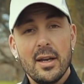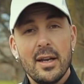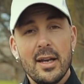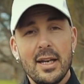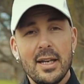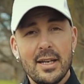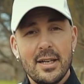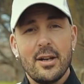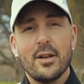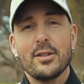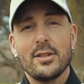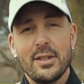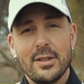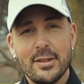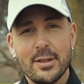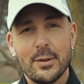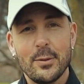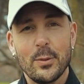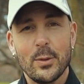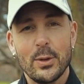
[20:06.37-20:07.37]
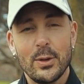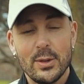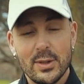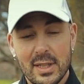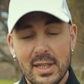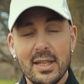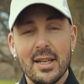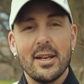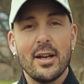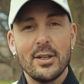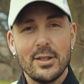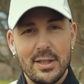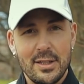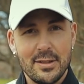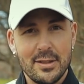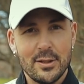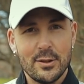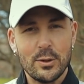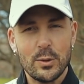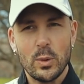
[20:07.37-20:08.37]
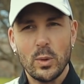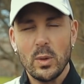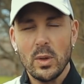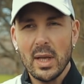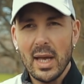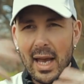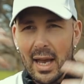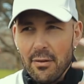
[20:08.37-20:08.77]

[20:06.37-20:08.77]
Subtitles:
in an artistic world, in an artistic school.